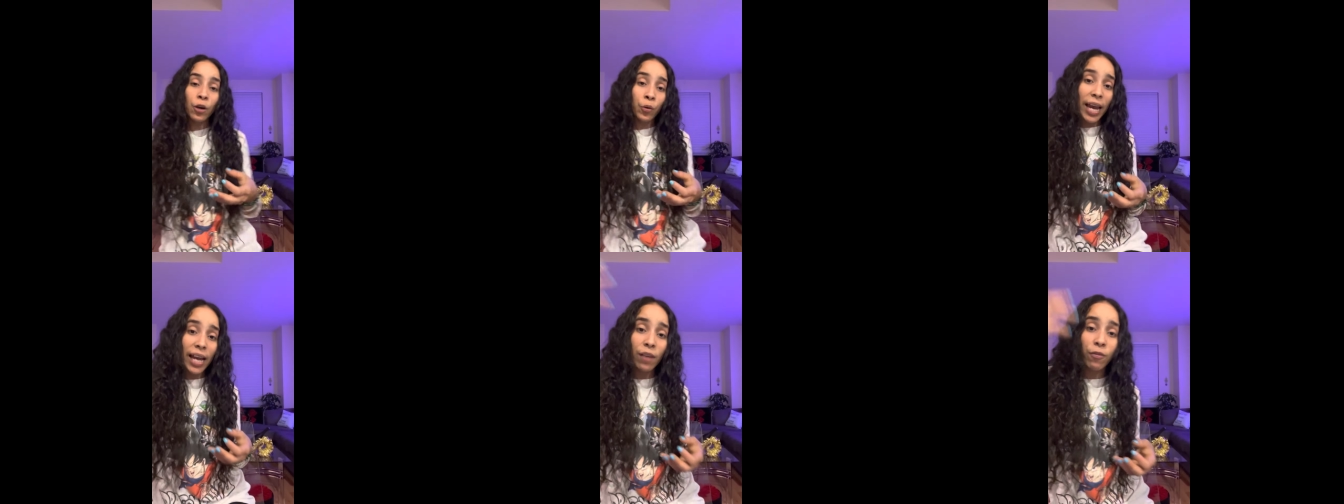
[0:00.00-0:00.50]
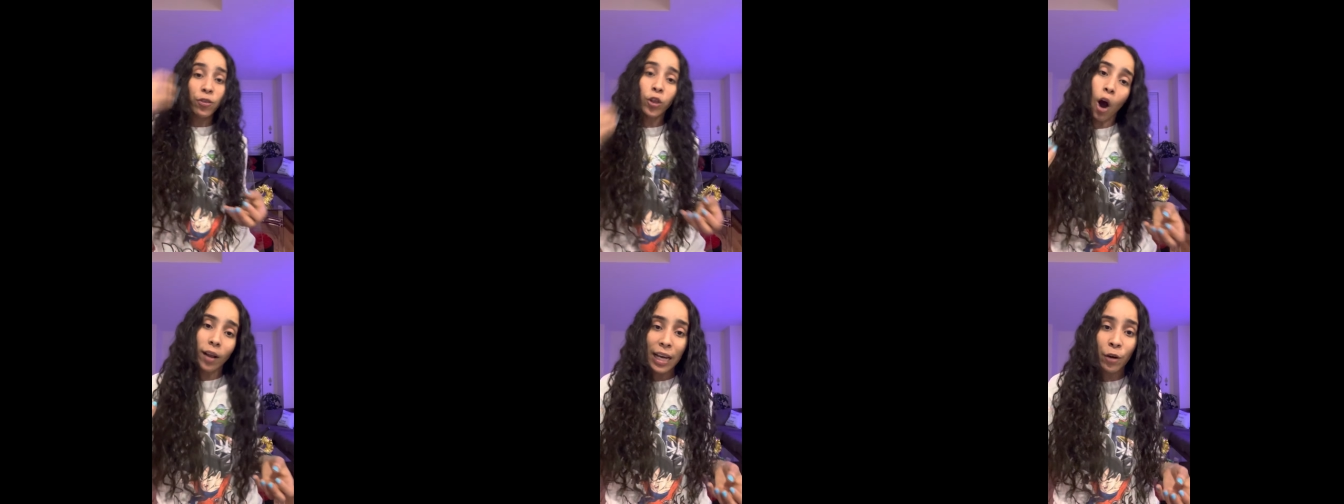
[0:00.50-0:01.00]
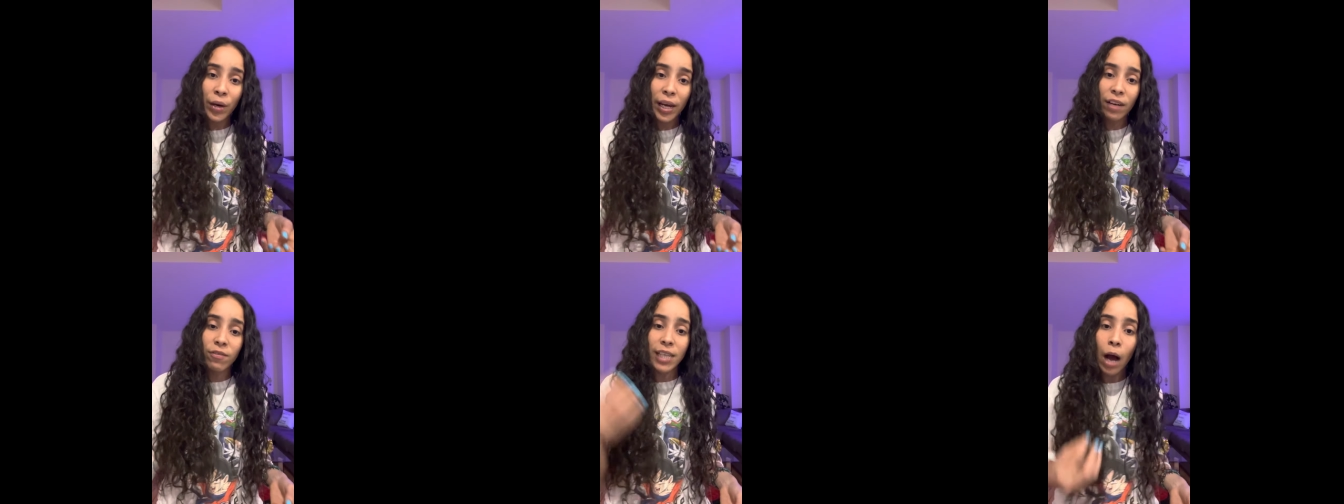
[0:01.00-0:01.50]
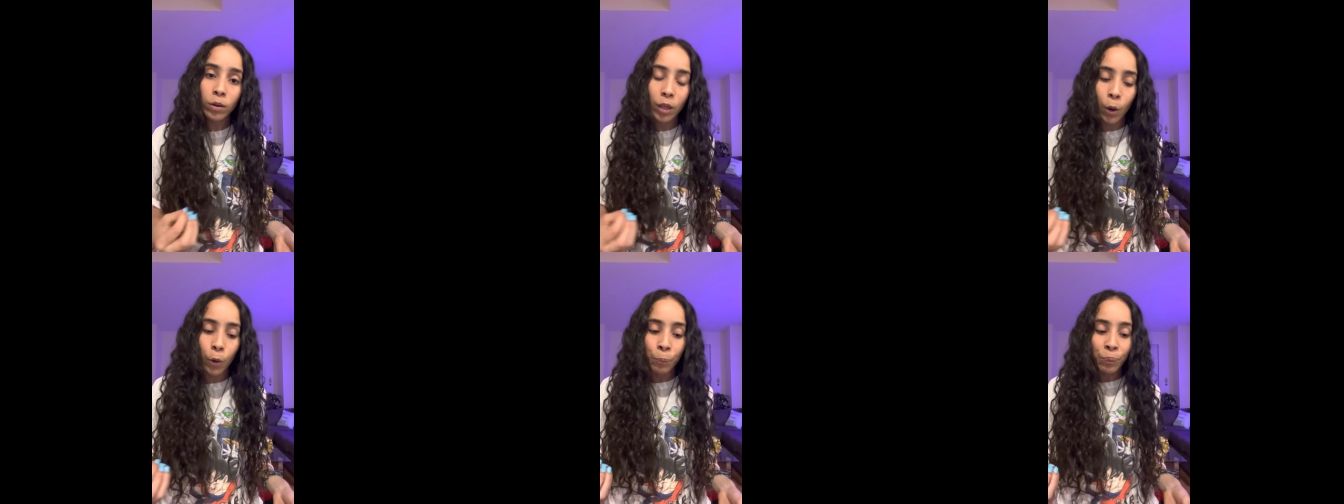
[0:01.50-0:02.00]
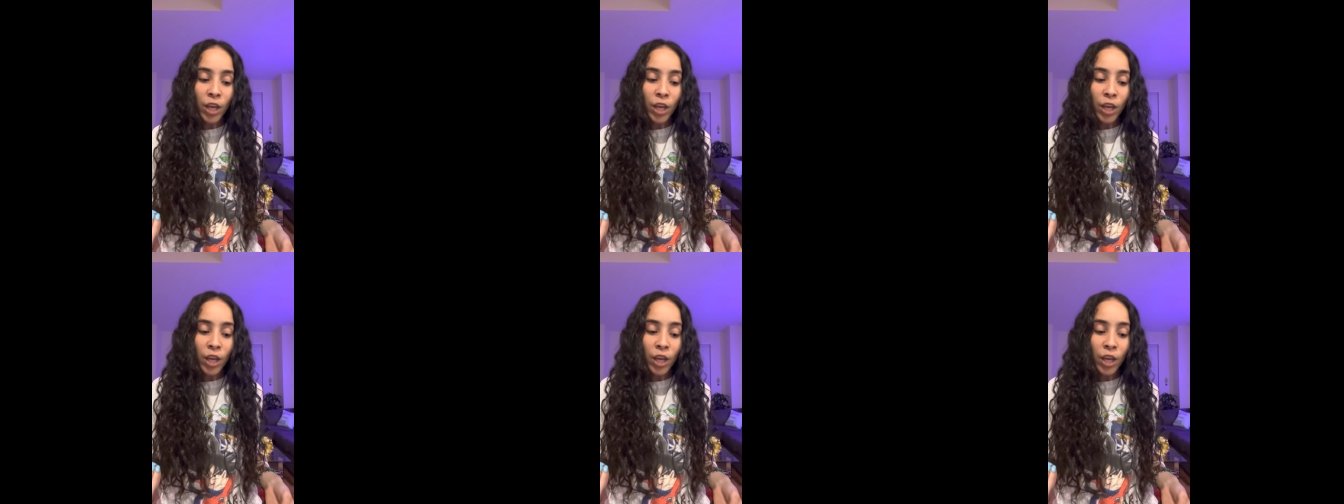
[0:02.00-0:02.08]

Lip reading: creative thought, that creative download.